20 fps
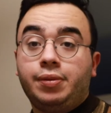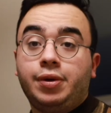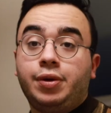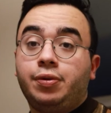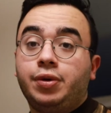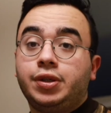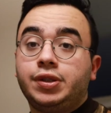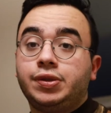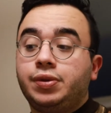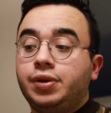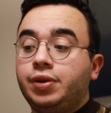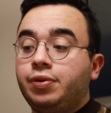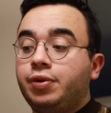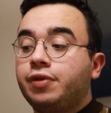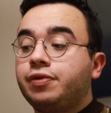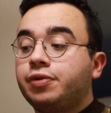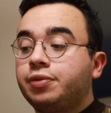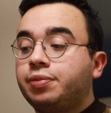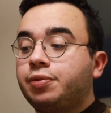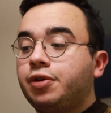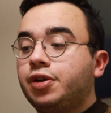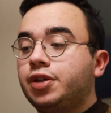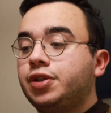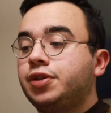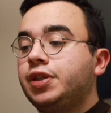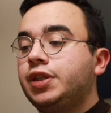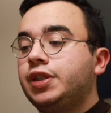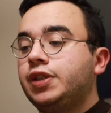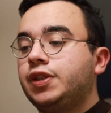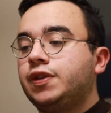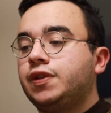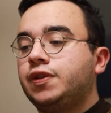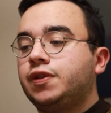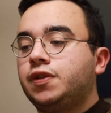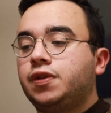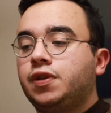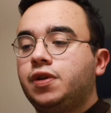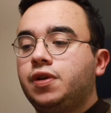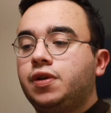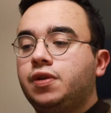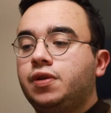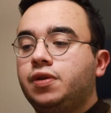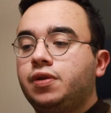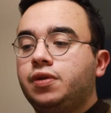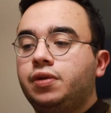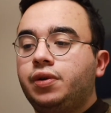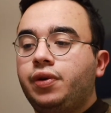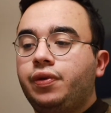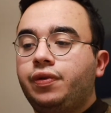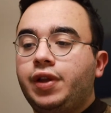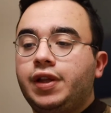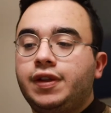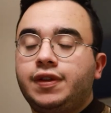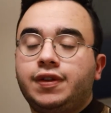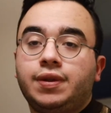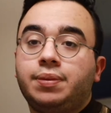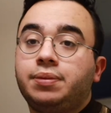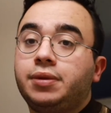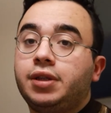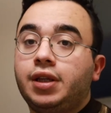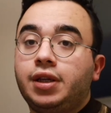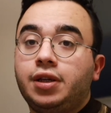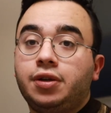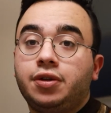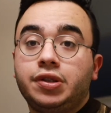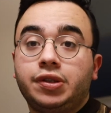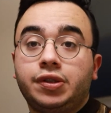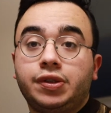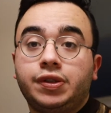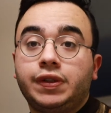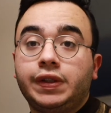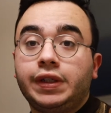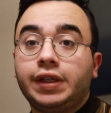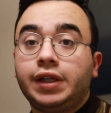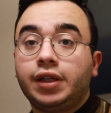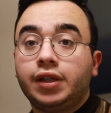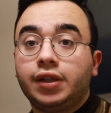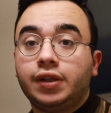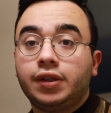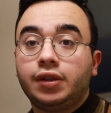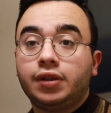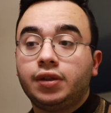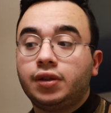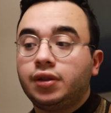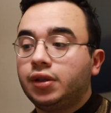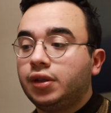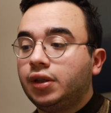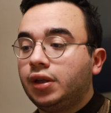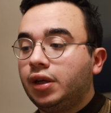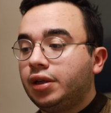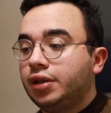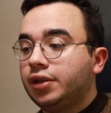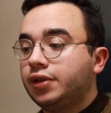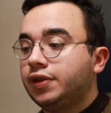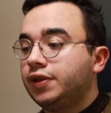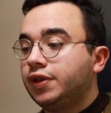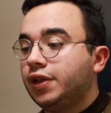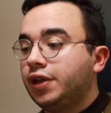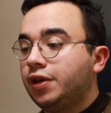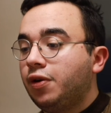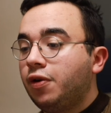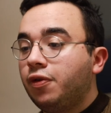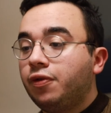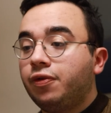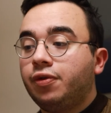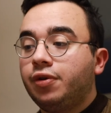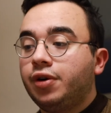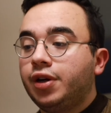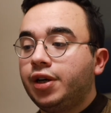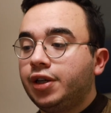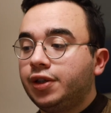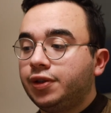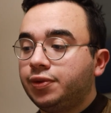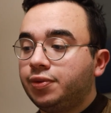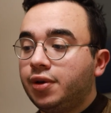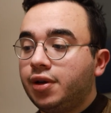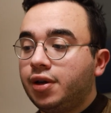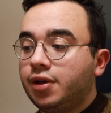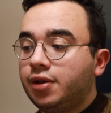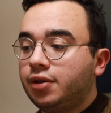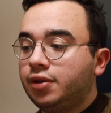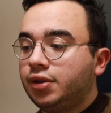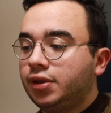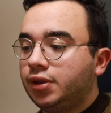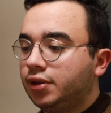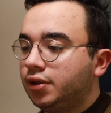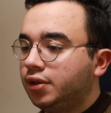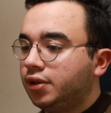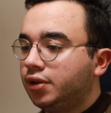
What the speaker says: It works really well for portraits, so if that's something that you're interested in, I'd say go for it as well.